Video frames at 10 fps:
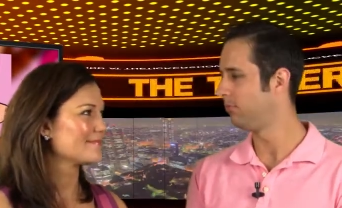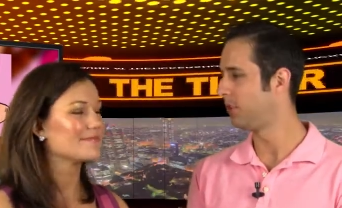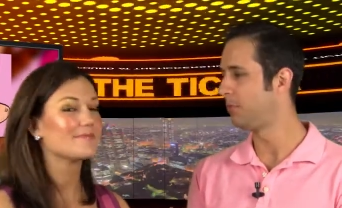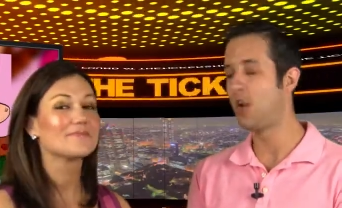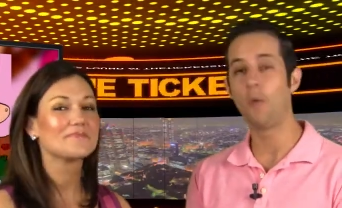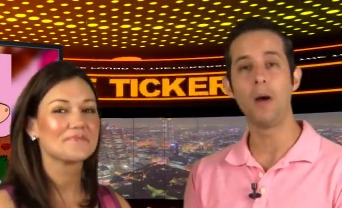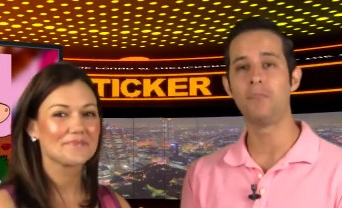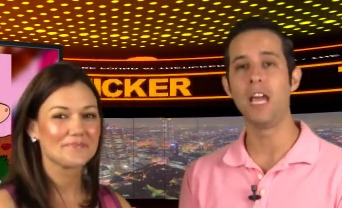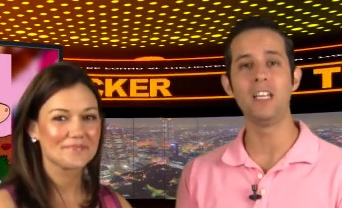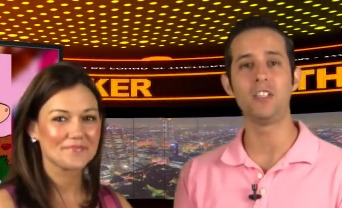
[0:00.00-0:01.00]
Speaker 1: There was no
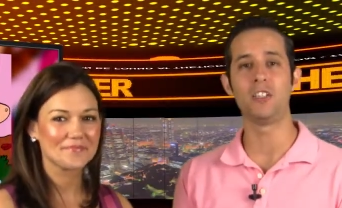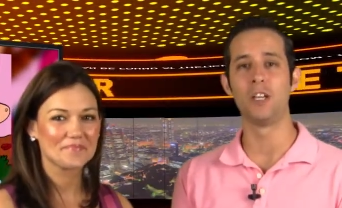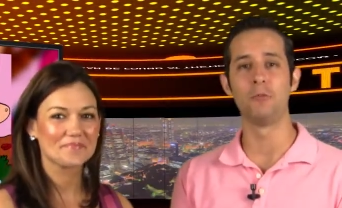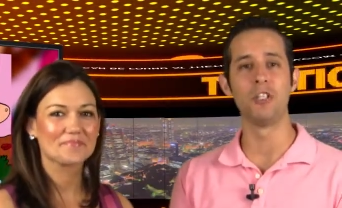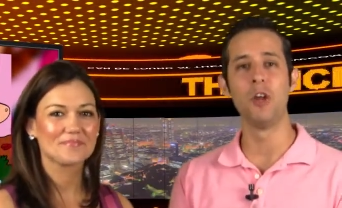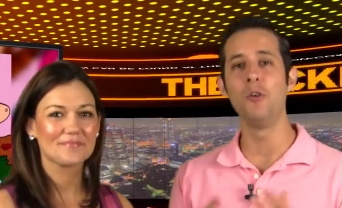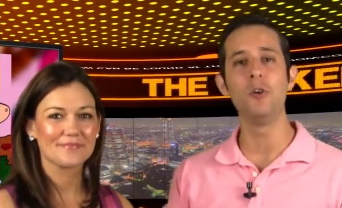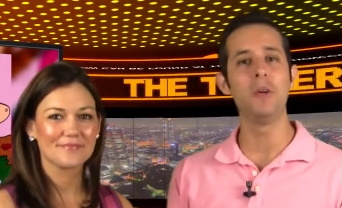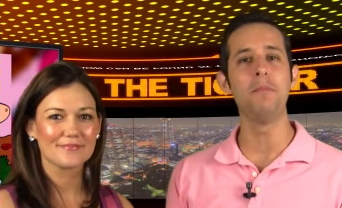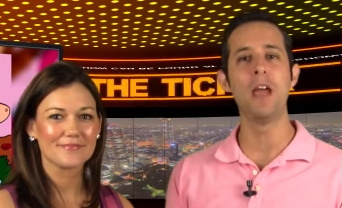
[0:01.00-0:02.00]
updates, there was no
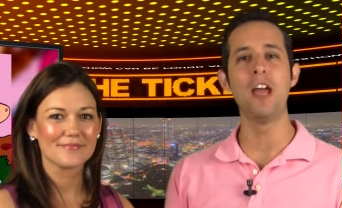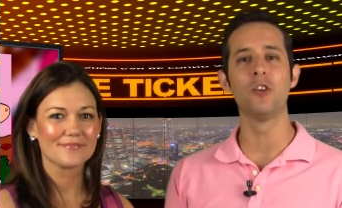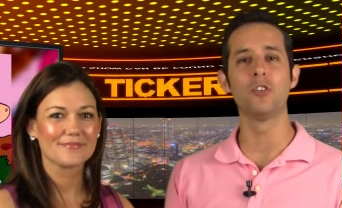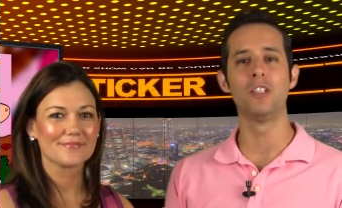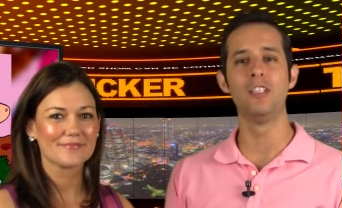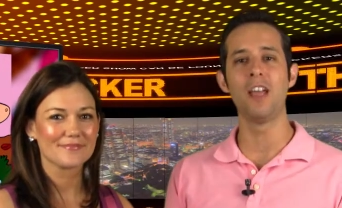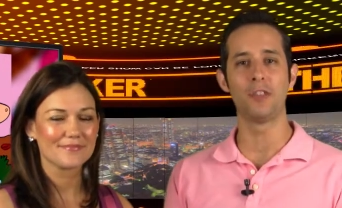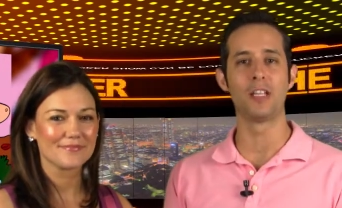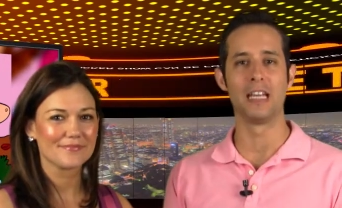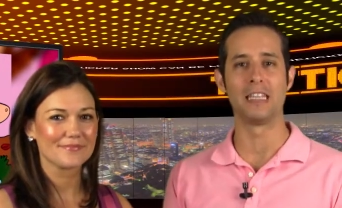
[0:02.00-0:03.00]
new emails,
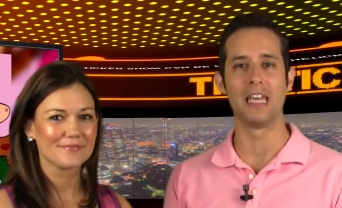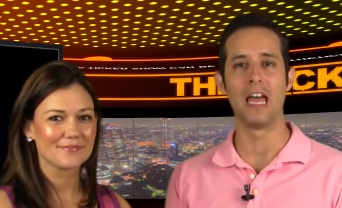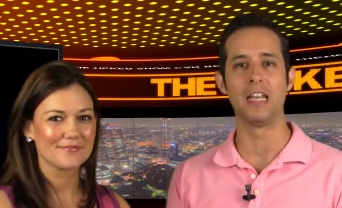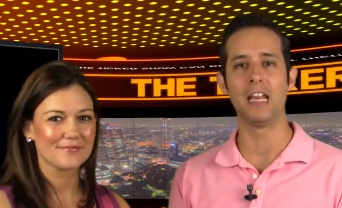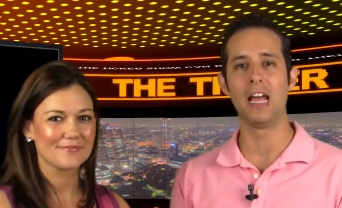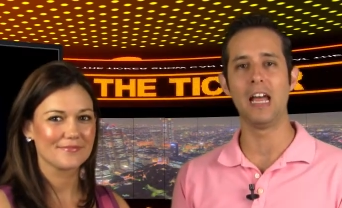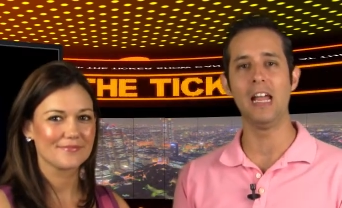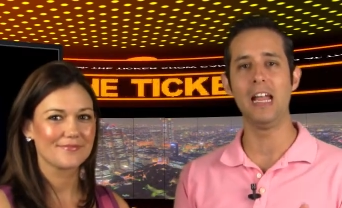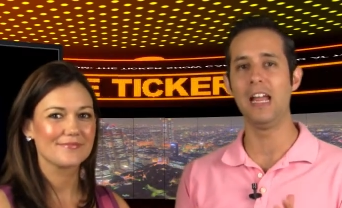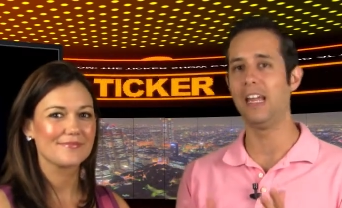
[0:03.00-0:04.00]
nothing like that.
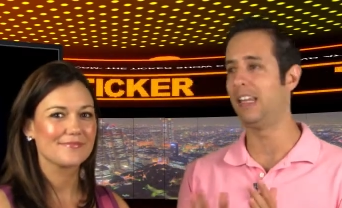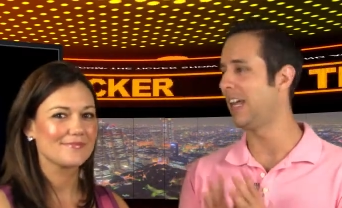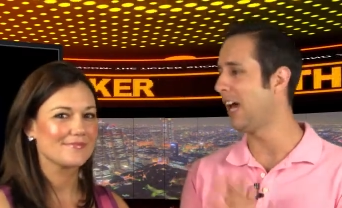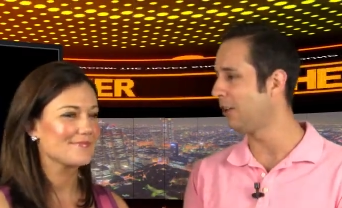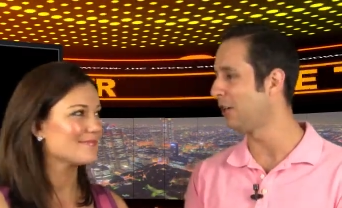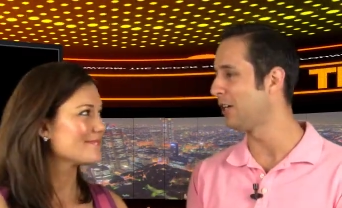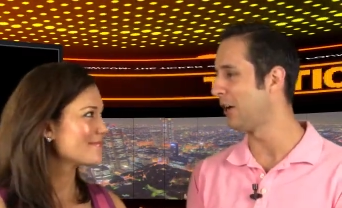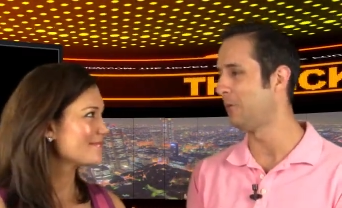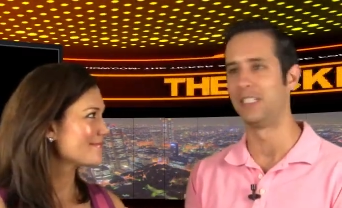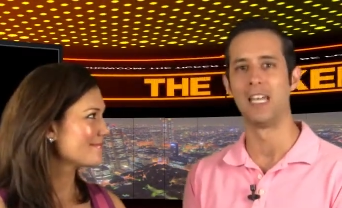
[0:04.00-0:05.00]
And how long
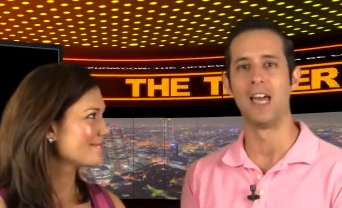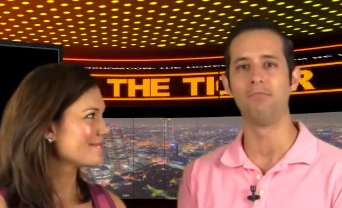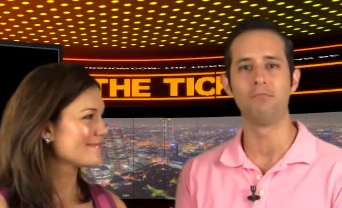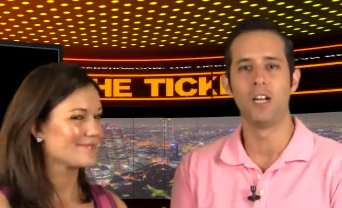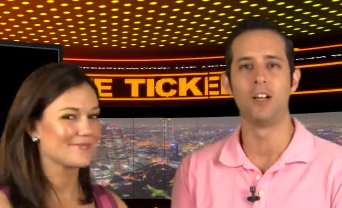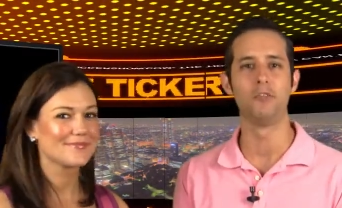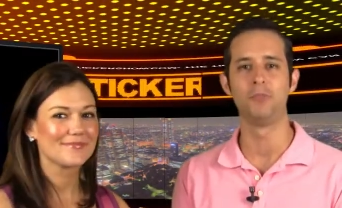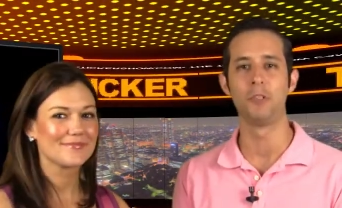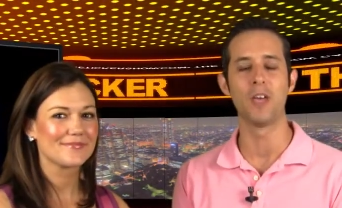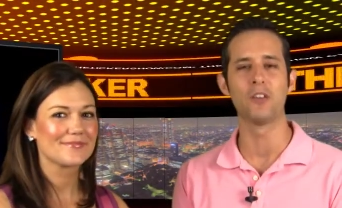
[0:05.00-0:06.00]
ago was that? I don't know,
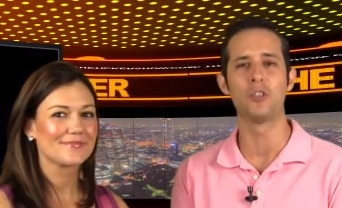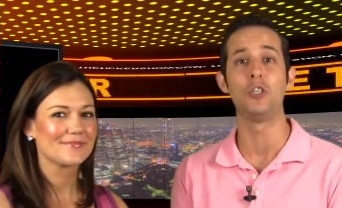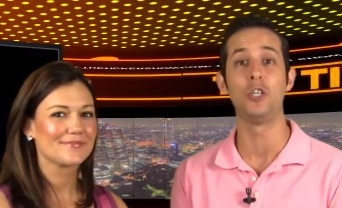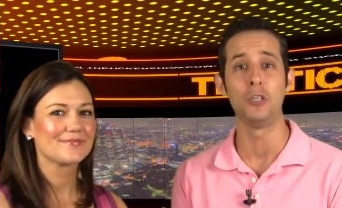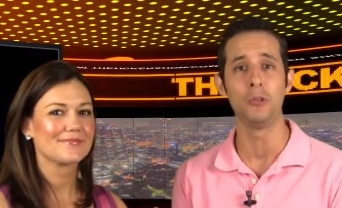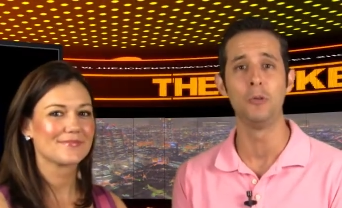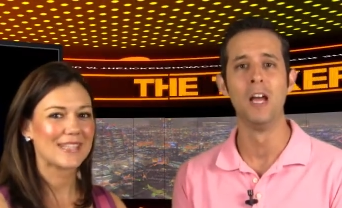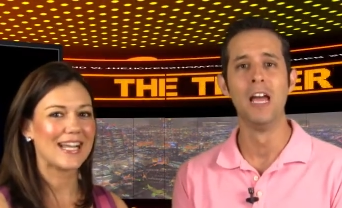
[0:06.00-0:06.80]
two thousand two?